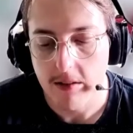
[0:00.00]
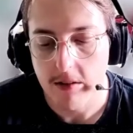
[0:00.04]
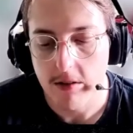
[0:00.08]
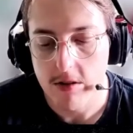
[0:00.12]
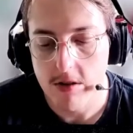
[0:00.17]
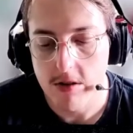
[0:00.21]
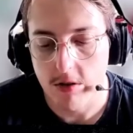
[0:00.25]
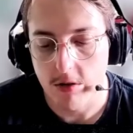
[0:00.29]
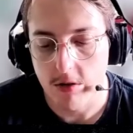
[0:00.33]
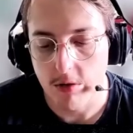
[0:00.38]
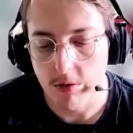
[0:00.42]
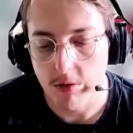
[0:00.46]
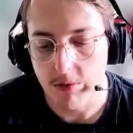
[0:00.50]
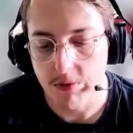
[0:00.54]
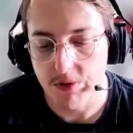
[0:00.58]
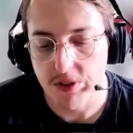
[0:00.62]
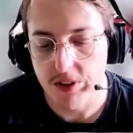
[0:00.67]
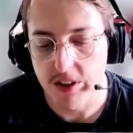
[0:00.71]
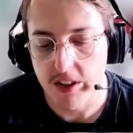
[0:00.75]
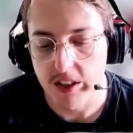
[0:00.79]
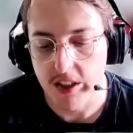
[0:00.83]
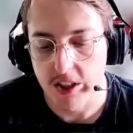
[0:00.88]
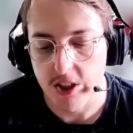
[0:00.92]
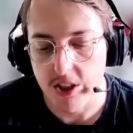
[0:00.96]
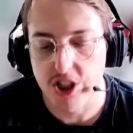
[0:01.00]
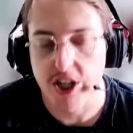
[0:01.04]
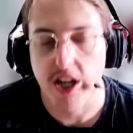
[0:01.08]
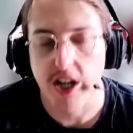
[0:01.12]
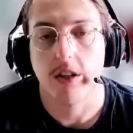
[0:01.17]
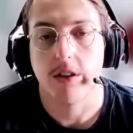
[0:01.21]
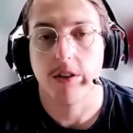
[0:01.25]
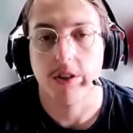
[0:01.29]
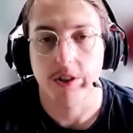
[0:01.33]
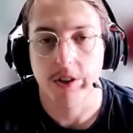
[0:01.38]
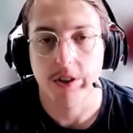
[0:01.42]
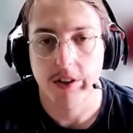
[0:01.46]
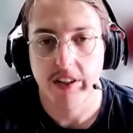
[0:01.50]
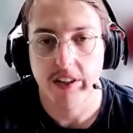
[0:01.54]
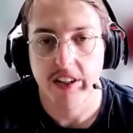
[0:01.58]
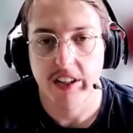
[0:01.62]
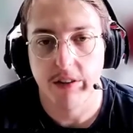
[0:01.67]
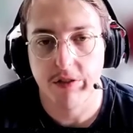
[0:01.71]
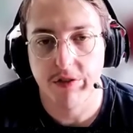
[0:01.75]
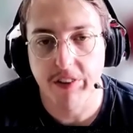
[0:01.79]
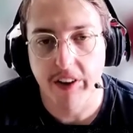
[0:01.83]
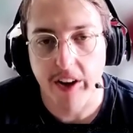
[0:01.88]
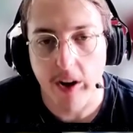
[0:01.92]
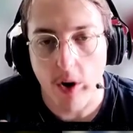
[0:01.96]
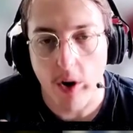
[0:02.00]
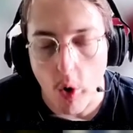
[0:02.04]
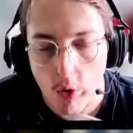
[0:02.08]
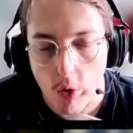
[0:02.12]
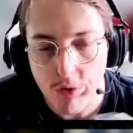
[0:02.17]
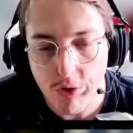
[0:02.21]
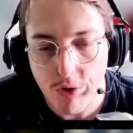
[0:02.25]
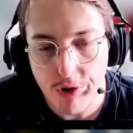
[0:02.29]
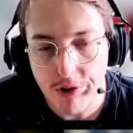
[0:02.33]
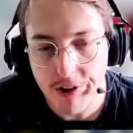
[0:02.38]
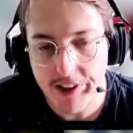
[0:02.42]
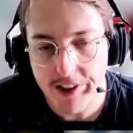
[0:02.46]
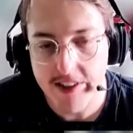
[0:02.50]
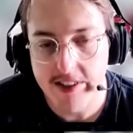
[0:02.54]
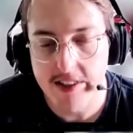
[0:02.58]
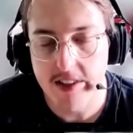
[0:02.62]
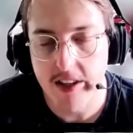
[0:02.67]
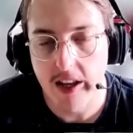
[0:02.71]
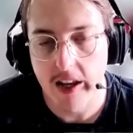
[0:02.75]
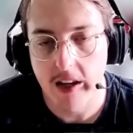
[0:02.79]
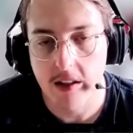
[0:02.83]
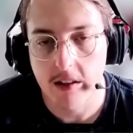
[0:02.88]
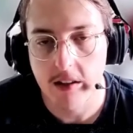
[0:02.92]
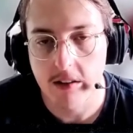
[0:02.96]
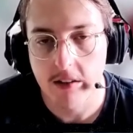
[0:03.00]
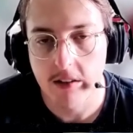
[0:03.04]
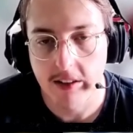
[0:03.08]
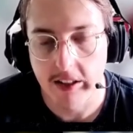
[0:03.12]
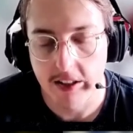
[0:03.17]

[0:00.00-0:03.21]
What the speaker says: so the janitor, if I overextend